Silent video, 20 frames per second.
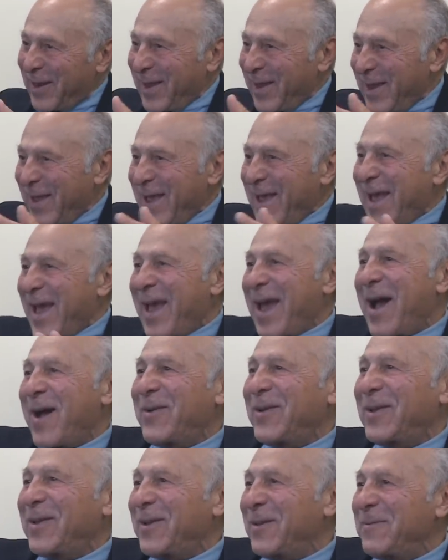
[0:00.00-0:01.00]
Right. So you
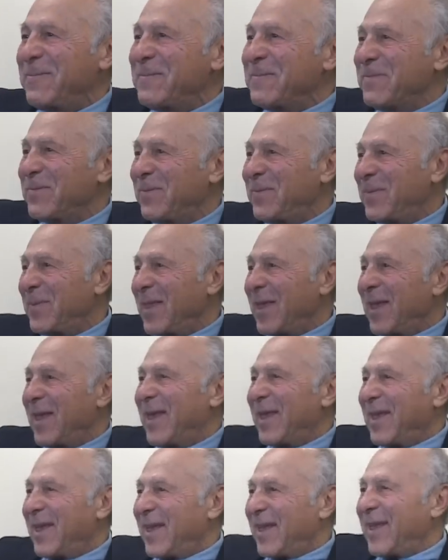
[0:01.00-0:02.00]
brought the message to
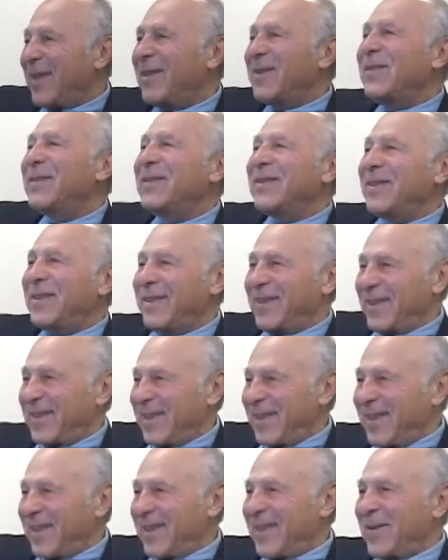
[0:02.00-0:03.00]
the hospital. You already
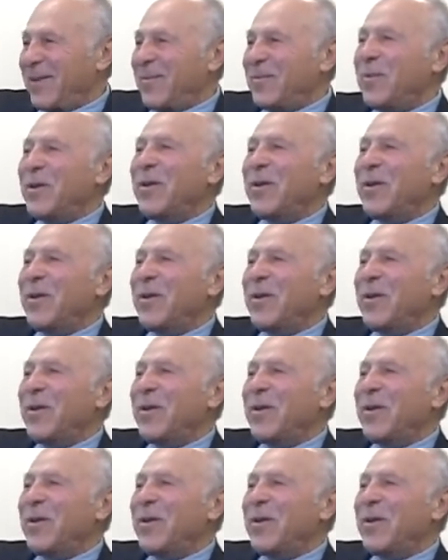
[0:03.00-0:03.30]
had this message.